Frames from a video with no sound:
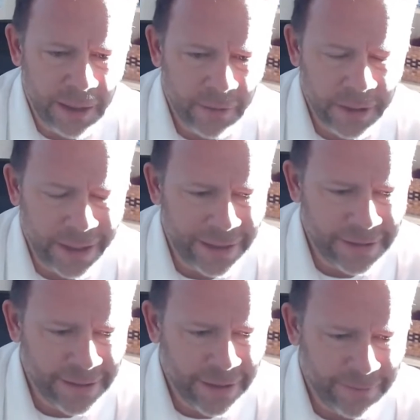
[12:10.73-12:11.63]
out
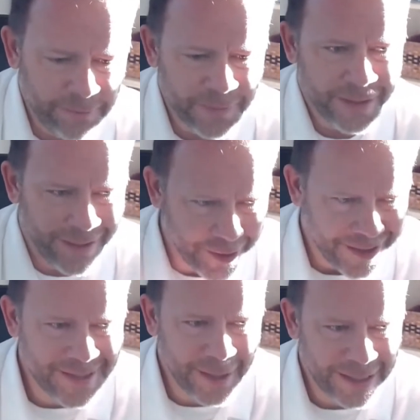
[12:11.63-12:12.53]
and,
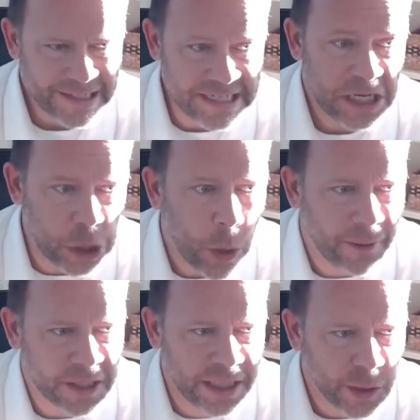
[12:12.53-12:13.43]
as I like to say, go
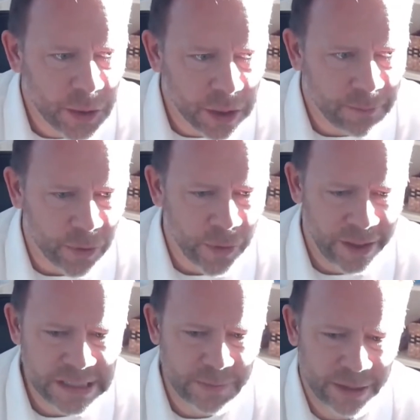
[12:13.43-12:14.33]
out and kill your
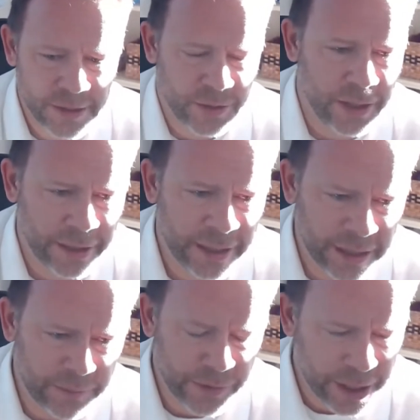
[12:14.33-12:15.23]
employees because you're not
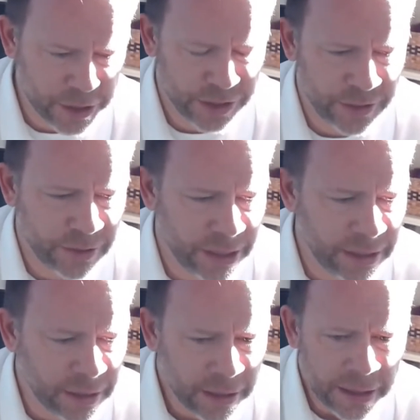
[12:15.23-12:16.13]
getting the production you
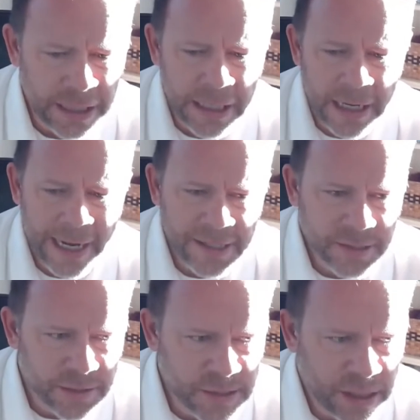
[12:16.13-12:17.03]
need,
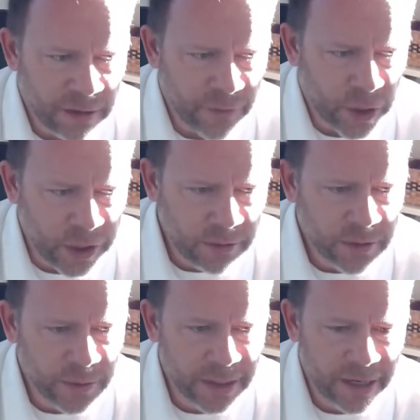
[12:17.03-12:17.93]
ask yourself, are you
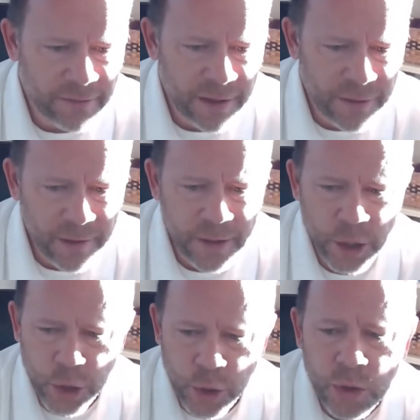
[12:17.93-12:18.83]
doing everything that
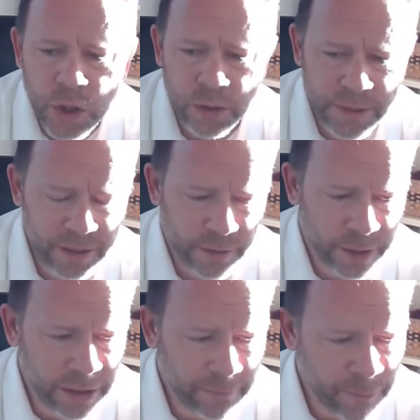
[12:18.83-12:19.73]
you could be
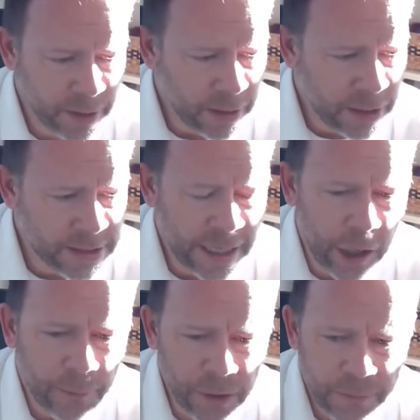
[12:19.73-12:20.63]
doing to
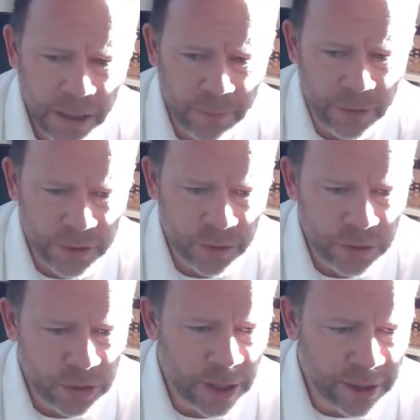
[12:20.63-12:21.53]
help your people do
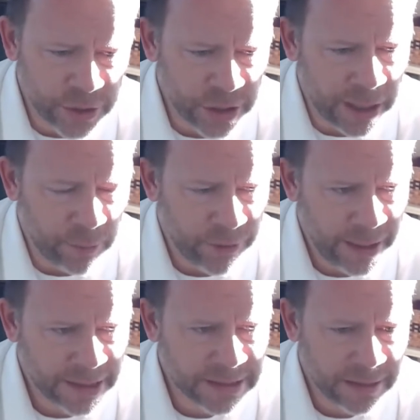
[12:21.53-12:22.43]
their job with
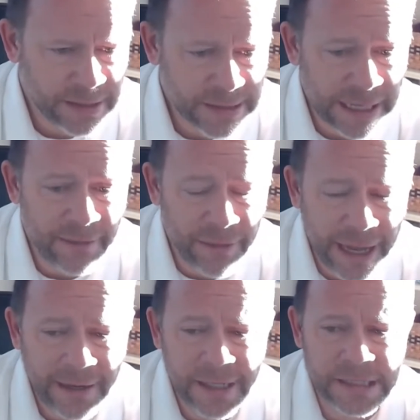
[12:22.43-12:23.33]
excellence? And
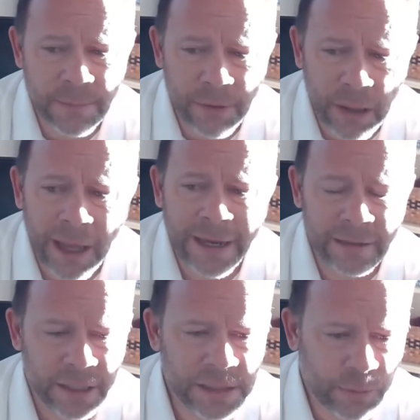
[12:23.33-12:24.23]
that is
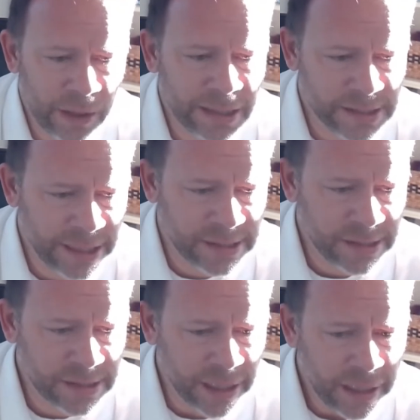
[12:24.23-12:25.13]
applying these
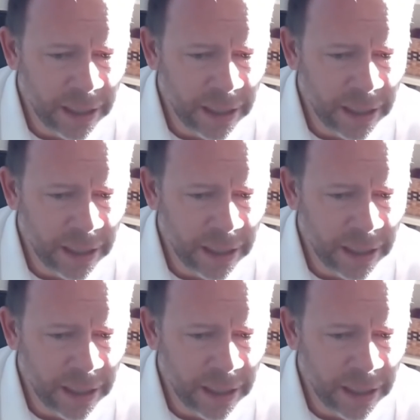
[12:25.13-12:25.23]
processes.